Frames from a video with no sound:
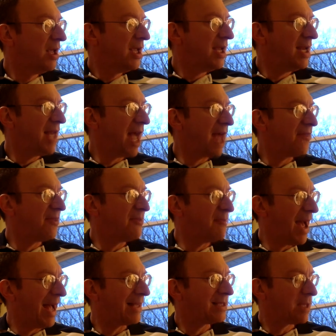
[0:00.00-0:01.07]
He'd had the
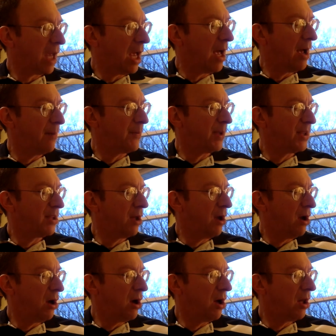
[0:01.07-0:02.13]
mats up in the
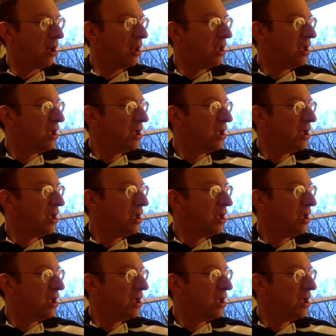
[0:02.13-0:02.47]
hall.